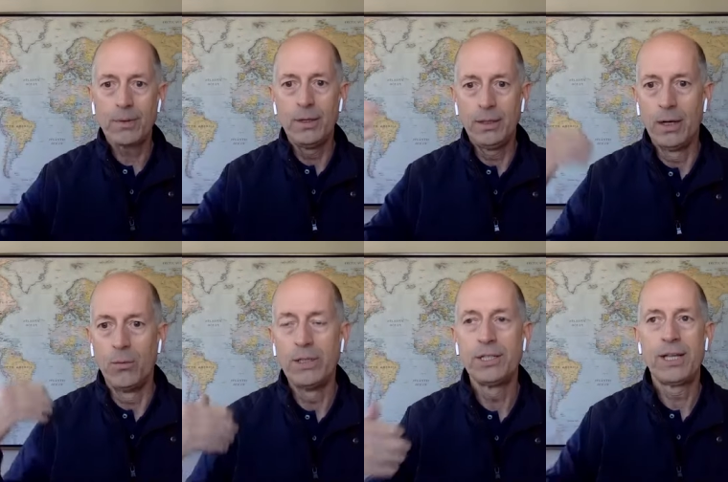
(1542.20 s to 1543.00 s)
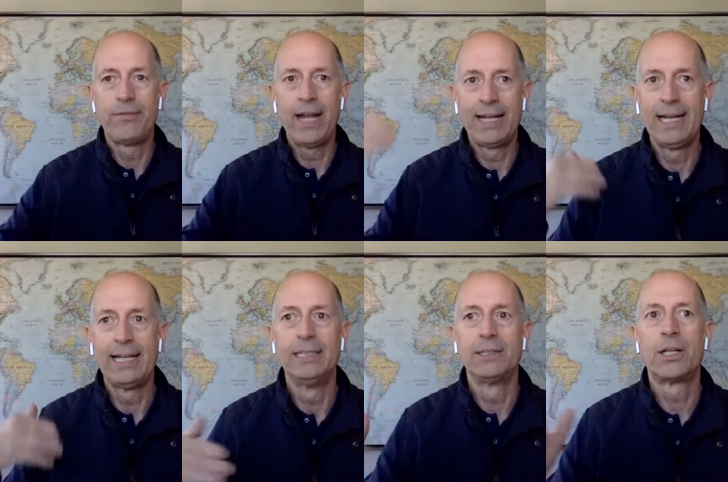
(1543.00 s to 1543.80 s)
you know we just haven't had
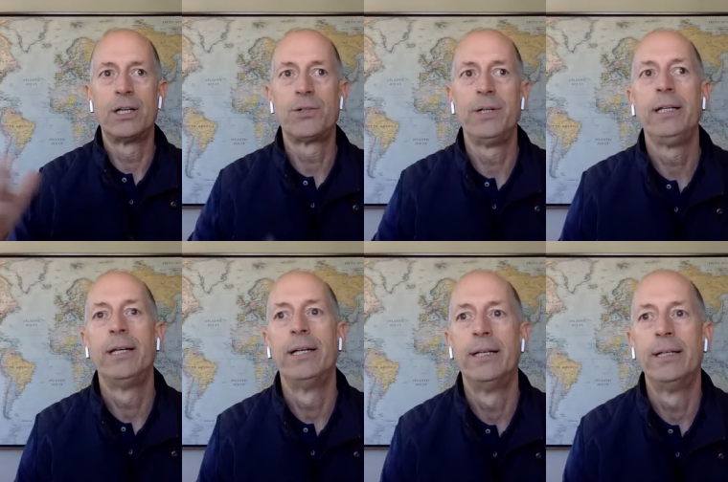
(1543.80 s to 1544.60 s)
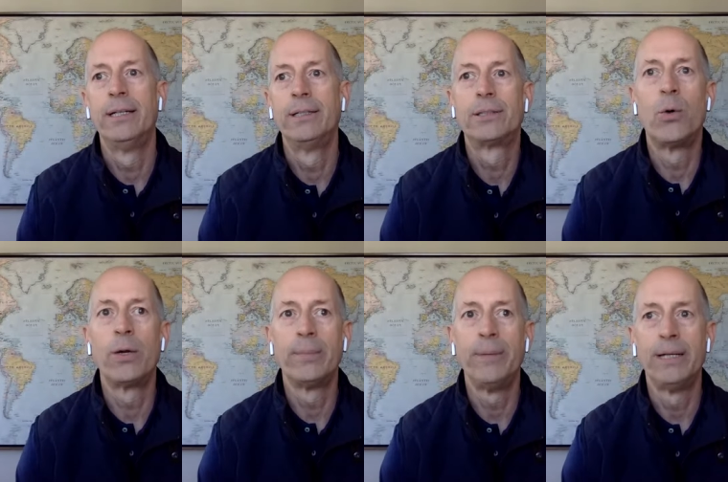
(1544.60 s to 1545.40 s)
that in this country, and and it's
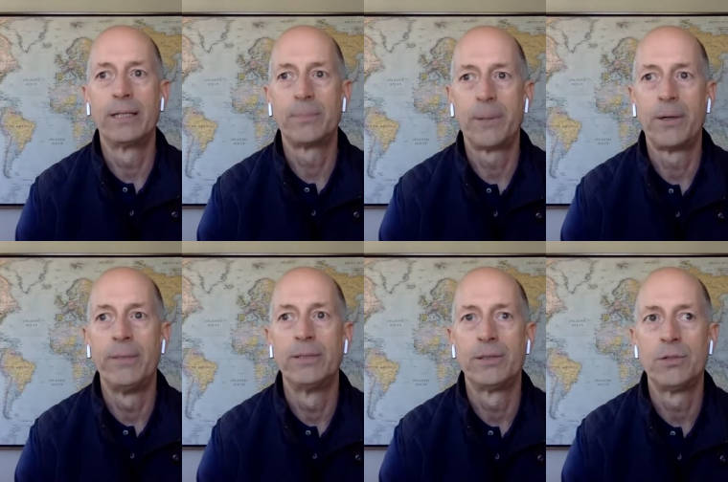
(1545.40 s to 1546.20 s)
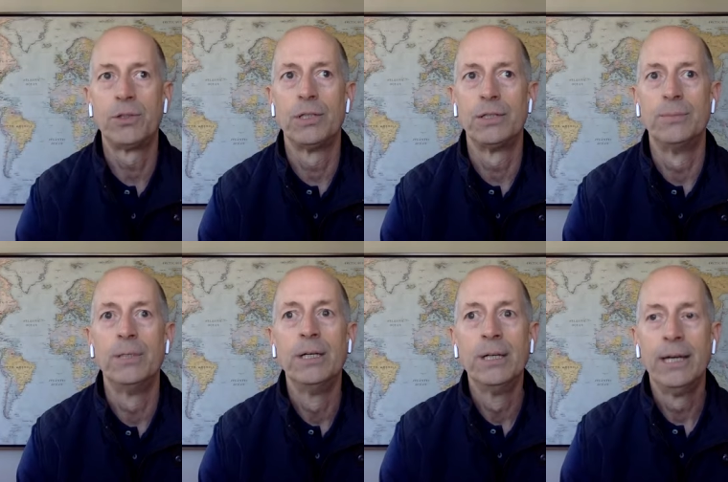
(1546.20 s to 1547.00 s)
going to be an experiment in socialism.
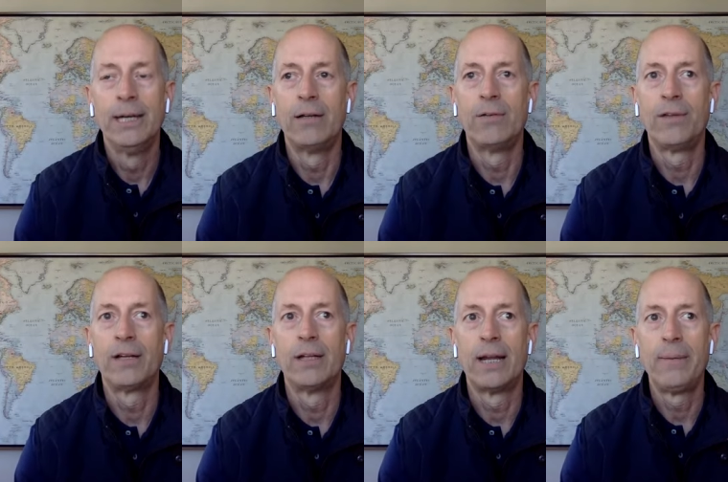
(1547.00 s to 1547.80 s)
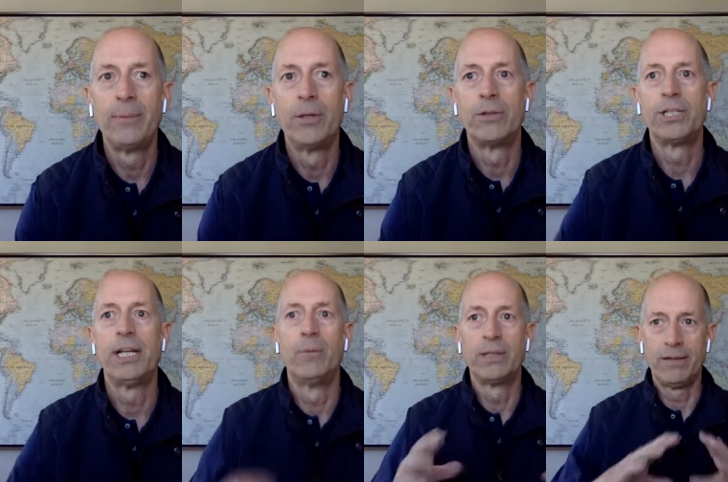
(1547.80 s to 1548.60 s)
And I don't think a lot of people
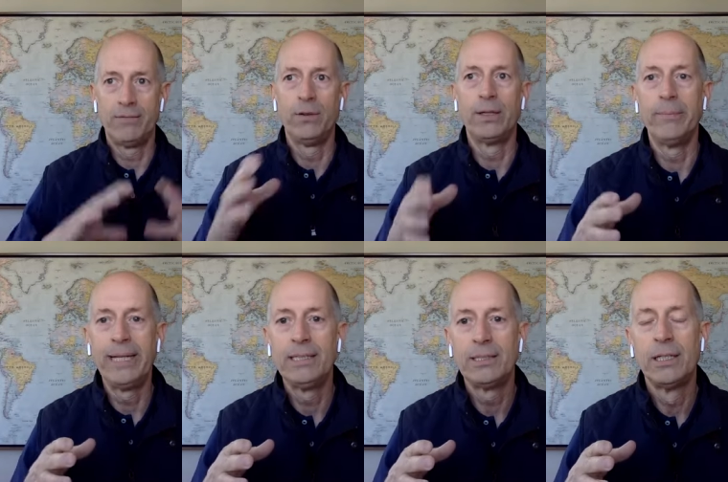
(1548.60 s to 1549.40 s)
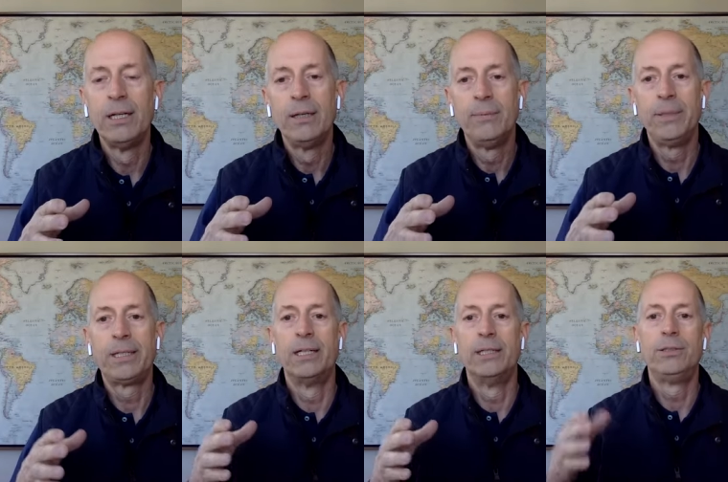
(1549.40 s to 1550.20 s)
understand what that fully means
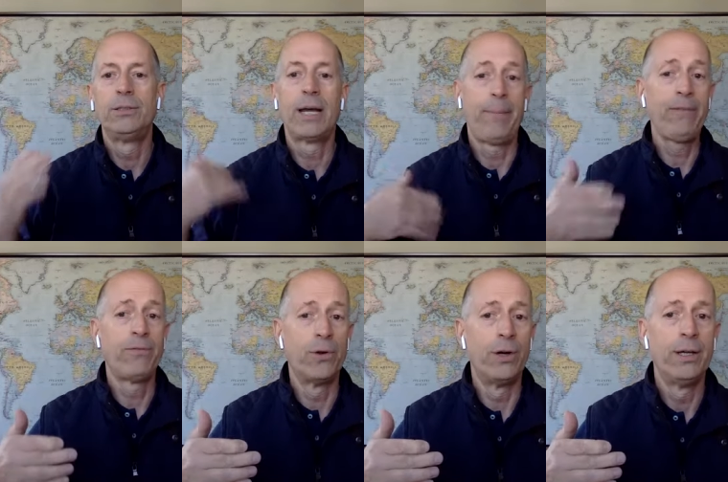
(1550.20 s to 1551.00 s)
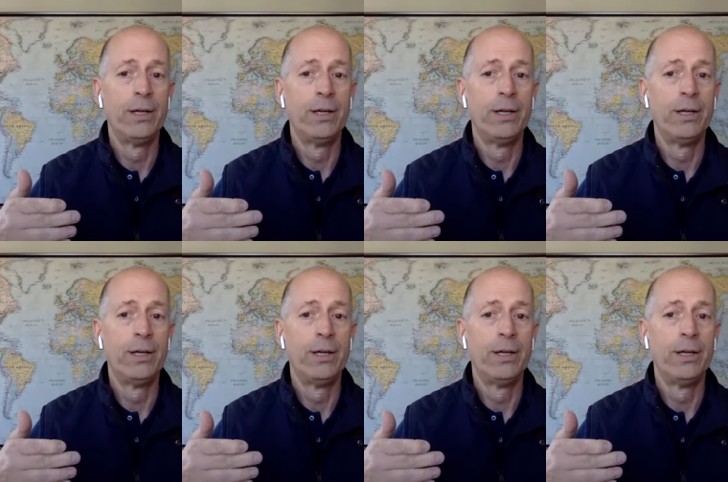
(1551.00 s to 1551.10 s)
because you got to pay for it.